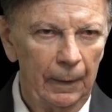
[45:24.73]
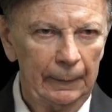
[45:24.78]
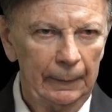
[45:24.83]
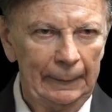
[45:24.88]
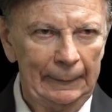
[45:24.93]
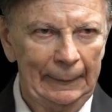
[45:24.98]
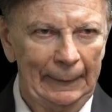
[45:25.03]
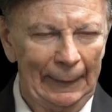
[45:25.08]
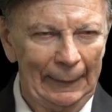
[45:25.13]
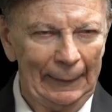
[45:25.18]

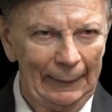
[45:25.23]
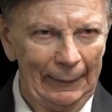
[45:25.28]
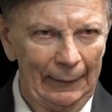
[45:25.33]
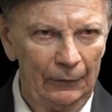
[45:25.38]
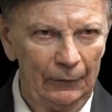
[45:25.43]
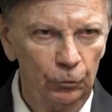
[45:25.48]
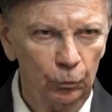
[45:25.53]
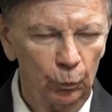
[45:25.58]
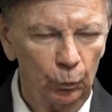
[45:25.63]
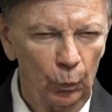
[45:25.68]

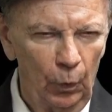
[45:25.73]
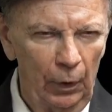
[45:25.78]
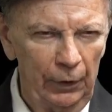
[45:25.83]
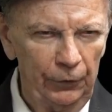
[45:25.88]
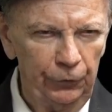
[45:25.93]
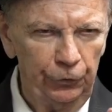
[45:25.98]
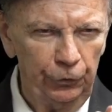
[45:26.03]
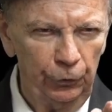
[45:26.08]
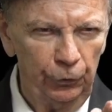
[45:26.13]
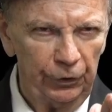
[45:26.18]
God
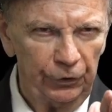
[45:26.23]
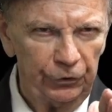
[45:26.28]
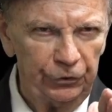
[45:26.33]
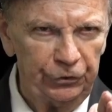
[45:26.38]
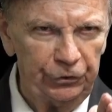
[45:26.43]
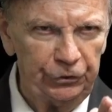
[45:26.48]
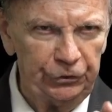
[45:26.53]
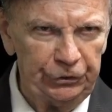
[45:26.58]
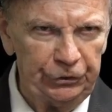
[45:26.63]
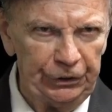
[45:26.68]
wants you to
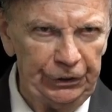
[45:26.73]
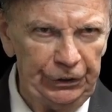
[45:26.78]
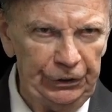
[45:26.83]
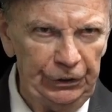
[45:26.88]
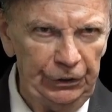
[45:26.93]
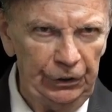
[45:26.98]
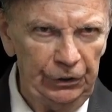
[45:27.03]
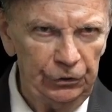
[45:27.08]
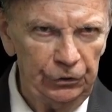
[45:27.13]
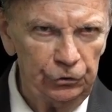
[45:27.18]

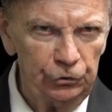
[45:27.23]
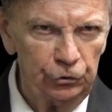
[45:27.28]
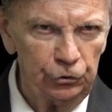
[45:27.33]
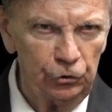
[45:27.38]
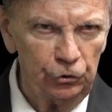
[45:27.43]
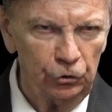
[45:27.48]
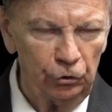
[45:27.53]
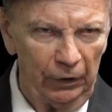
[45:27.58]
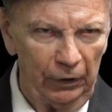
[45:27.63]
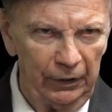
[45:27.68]
see
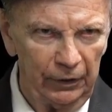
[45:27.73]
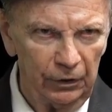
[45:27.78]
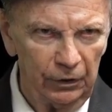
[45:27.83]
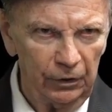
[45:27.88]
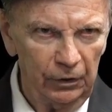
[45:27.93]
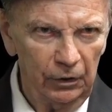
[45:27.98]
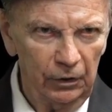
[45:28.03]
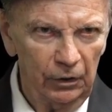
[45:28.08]
straight